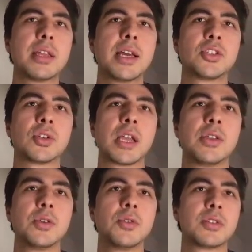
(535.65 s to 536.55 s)
that you can
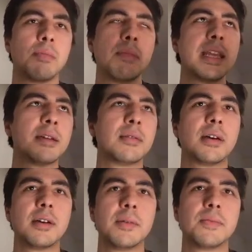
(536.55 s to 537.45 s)
use media
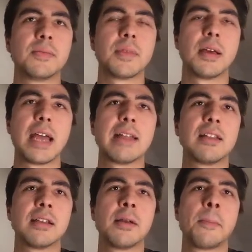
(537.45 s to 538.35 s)
uh,
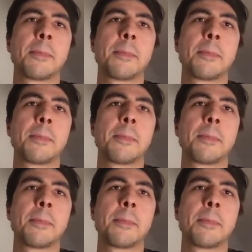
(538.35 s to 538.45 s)
handling.